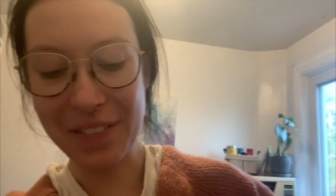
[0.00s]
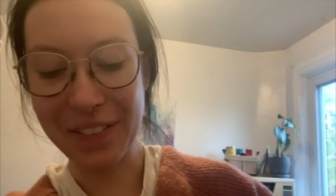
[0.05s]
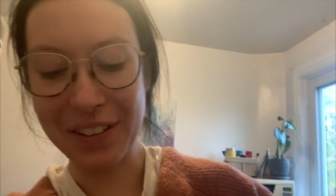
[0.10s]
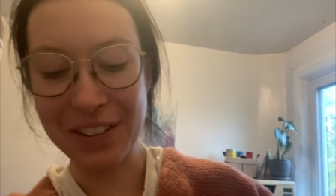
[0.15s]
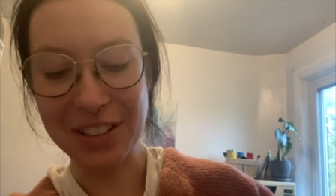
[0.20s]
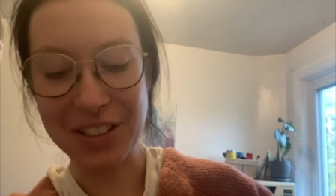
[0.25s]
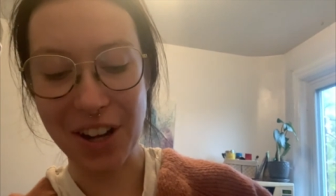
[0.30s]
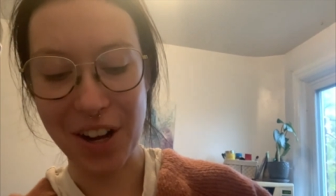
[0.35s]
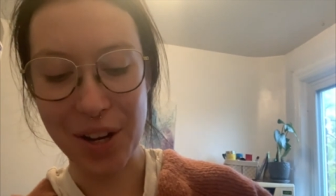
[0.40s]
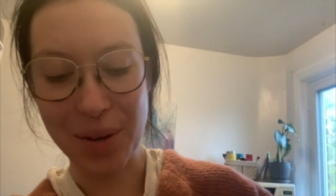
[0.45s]

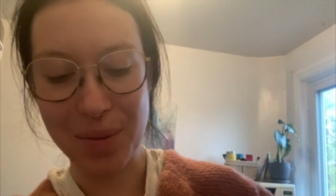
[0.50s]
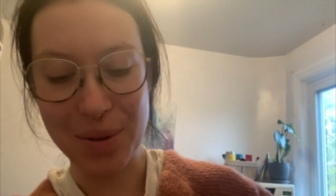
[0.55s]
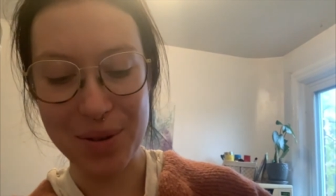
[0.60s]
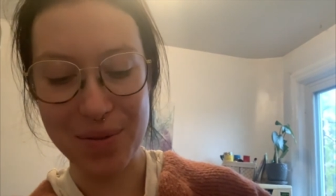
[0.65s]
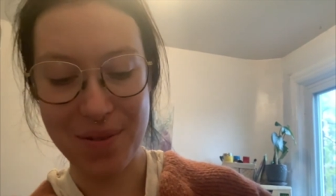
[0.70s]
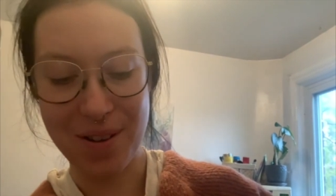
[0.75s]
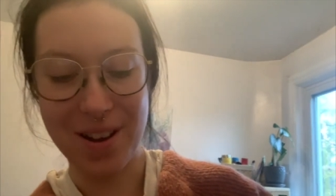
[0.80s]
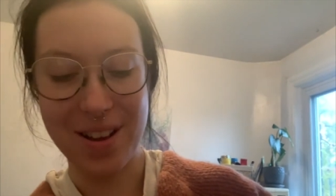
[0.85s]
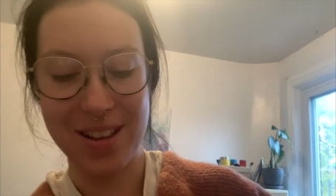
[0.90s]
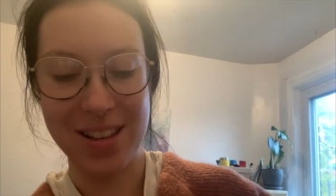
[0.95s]
wanted to talk about
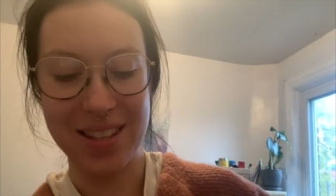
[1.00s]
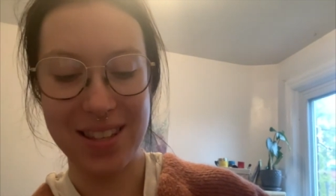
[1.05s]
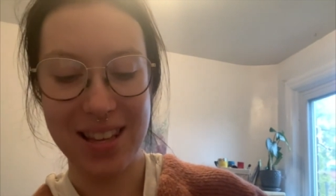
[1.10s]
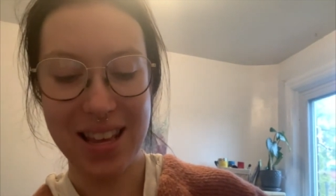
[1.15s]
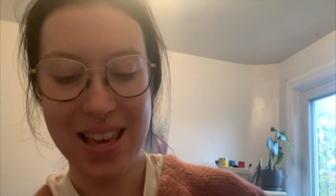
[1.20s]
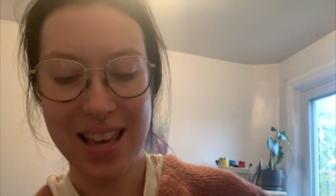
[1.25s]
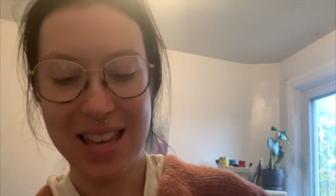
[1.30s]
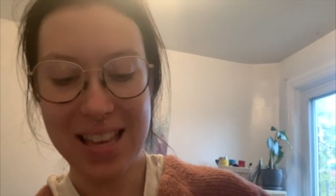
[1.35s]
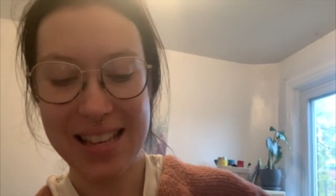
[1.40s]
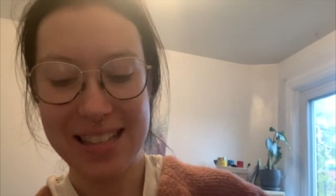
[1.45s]
was
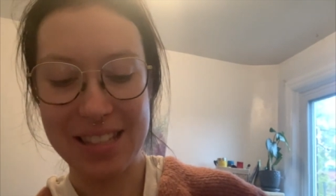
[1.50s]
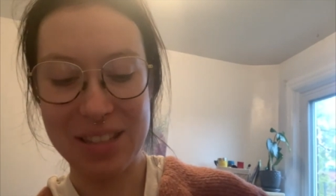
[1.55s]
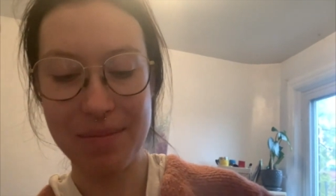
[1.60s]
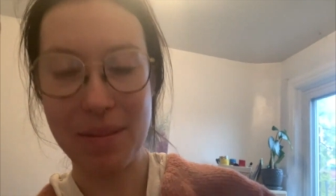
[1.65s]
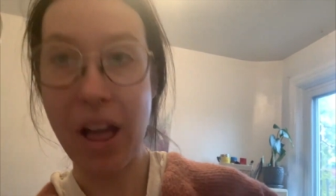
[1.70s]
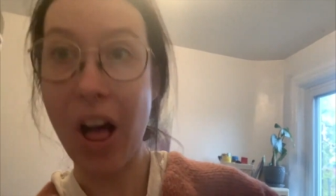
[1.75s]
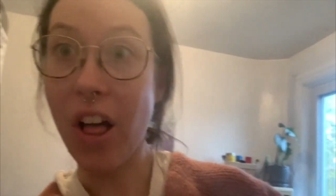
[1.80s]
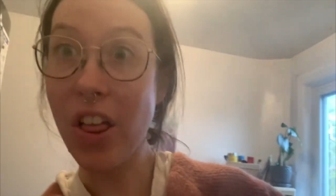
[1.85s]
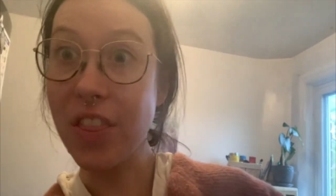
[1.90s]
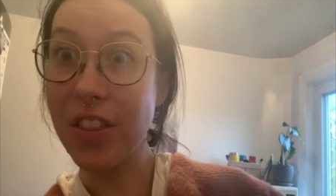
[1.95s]
some
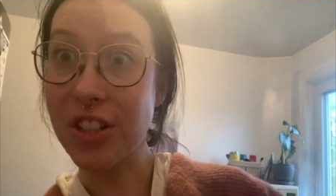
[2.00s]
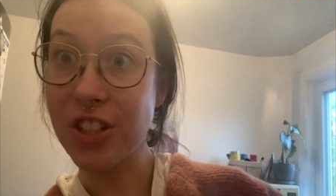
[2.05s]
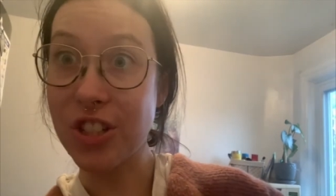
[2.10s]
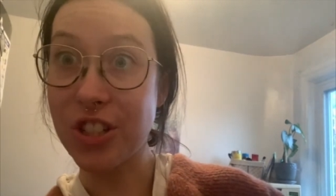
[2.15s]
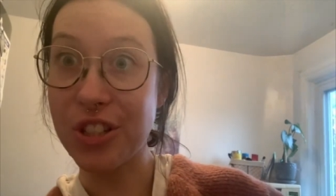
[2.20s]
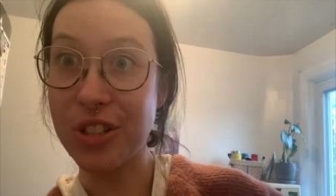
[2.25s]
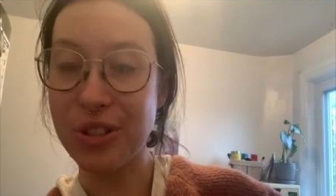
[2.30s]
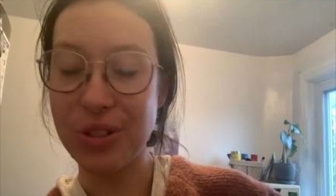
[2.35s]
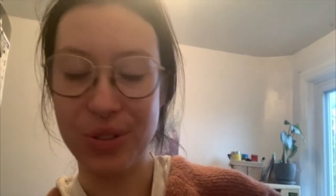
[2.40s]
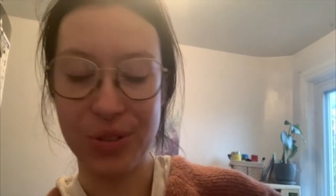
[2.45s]
health
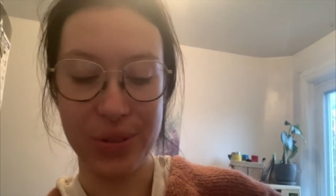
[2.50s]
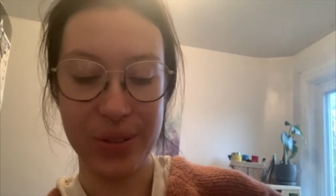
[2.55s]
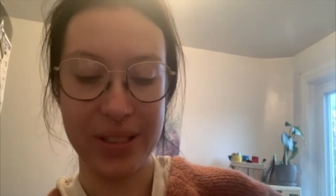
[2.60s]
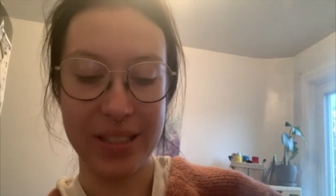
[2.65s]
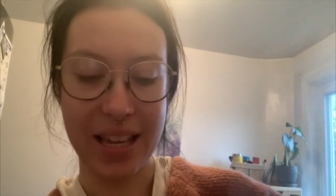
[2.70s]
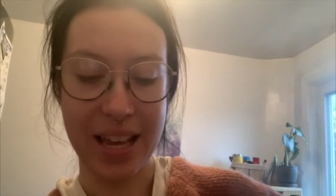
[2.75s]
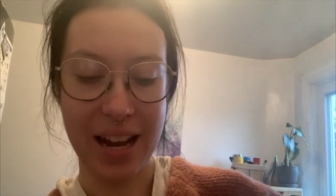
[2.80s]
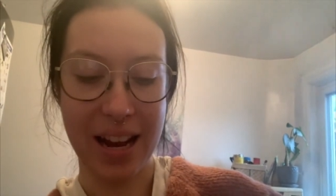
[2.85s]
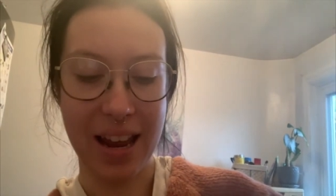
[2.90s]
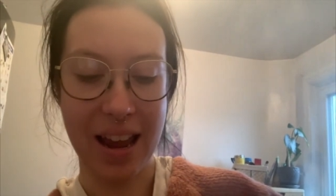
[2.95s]
issues
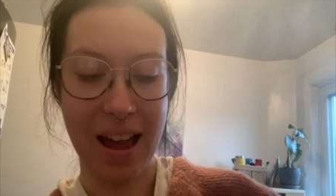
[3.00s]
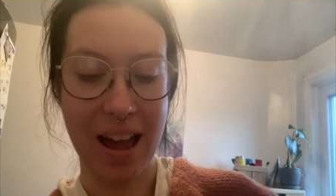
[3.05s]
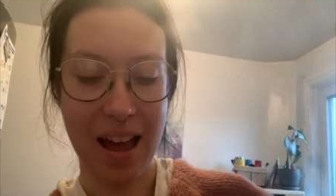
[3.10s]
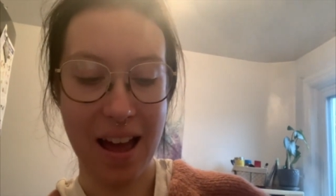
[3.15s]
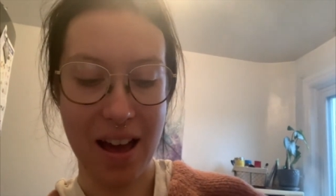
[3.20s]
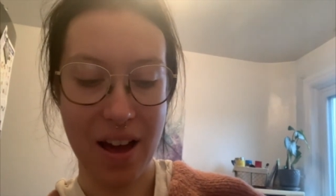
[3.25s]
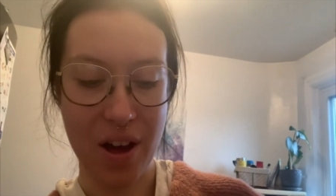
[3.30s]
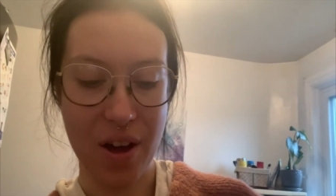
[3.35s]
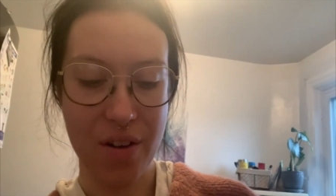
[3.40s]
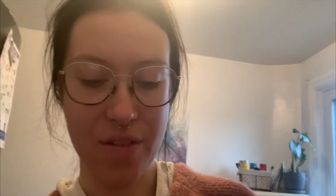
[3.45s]
that I
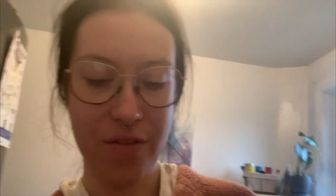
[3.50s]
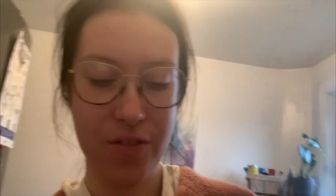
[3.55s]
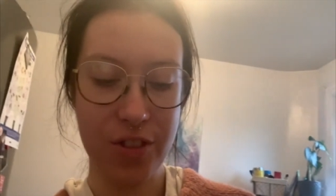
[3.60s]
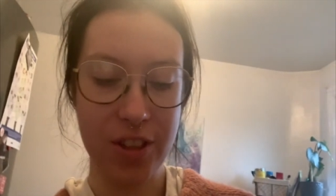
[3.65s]
have.